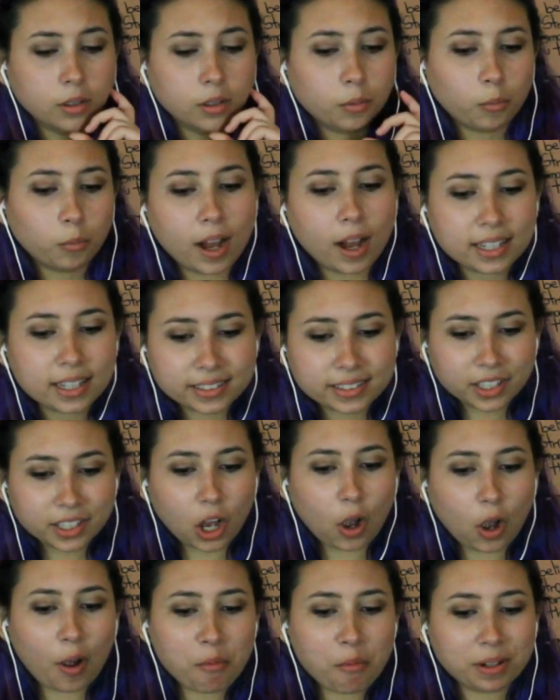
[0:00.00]
What? No,
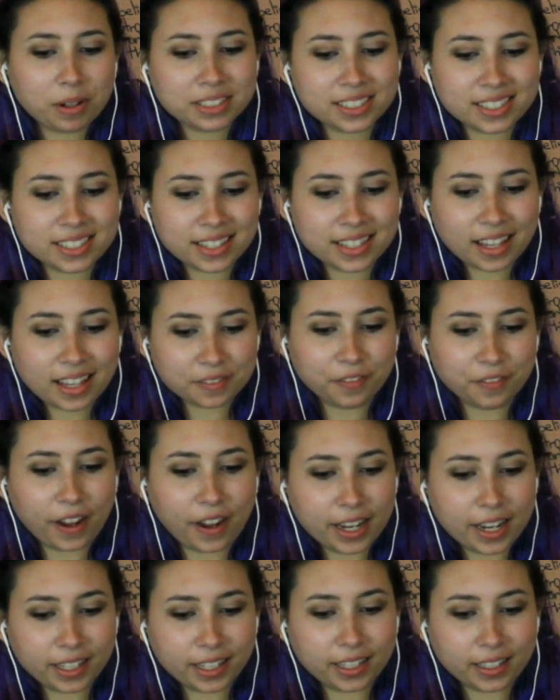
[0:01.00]
I wanted to see that
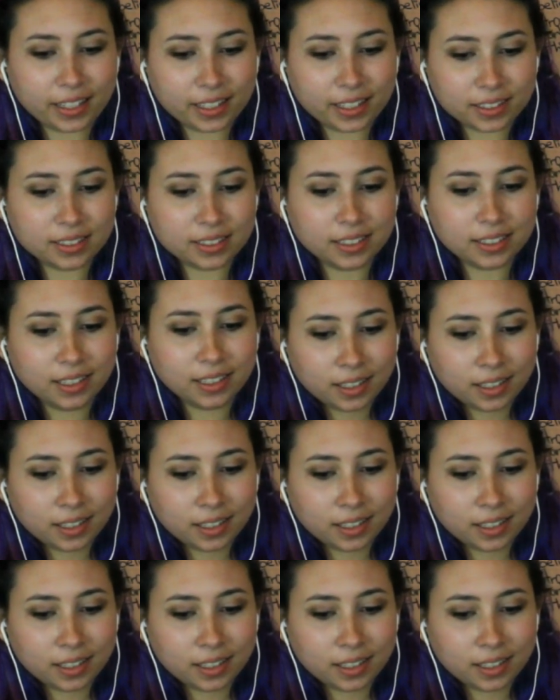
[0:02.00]
fight.